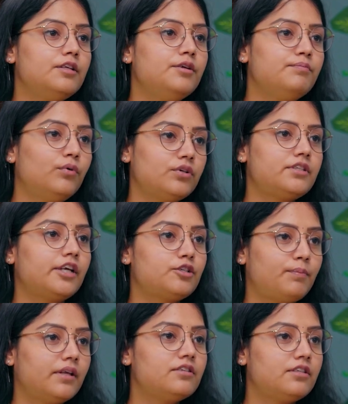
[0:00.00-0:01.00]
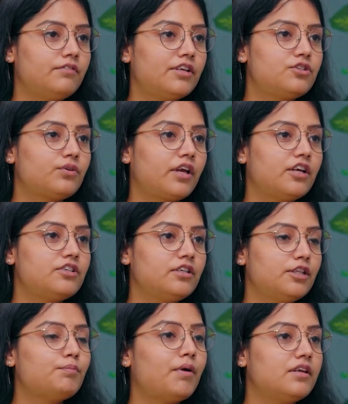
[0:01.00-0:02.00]
the most expensive
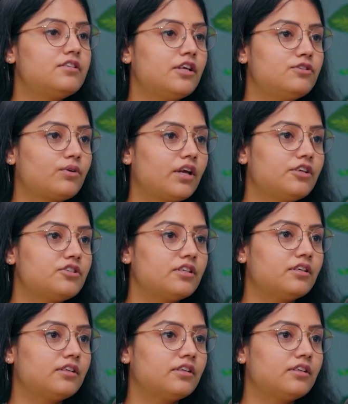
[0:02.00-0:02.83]
education the best education?